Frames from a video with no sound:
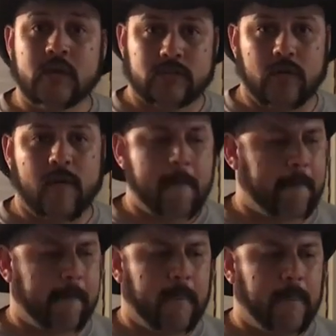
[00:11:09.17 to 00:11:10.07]
So,
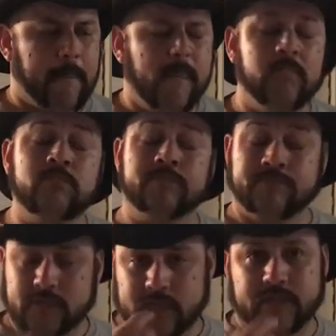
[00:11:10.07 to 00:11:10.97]

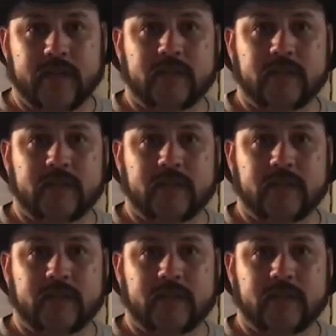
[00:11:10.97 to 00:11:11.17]
let's check